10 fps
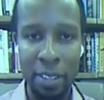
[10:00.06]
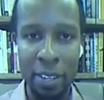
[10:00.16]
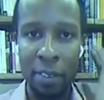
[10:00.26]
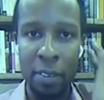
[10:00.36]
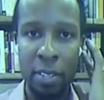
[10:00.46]
in
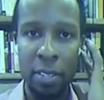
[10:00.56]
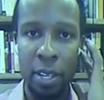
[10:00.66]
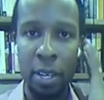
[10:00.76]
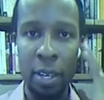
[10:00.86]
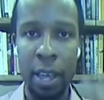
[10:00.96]
a city
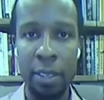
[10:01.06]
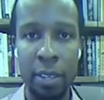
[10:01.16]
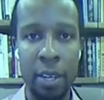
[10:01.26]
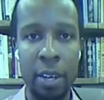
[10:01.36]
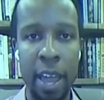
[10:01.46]
that didn't
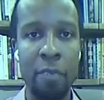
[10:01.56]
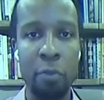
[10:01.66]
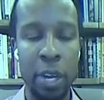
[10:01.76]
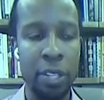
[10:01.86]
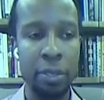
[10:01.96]
have
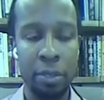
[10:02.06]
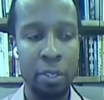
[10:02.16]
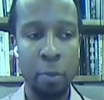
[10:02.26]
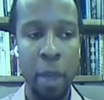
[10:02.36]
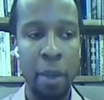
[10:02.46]
racial
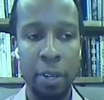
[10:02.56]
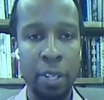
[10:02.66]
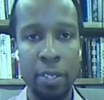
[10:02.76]
disparities and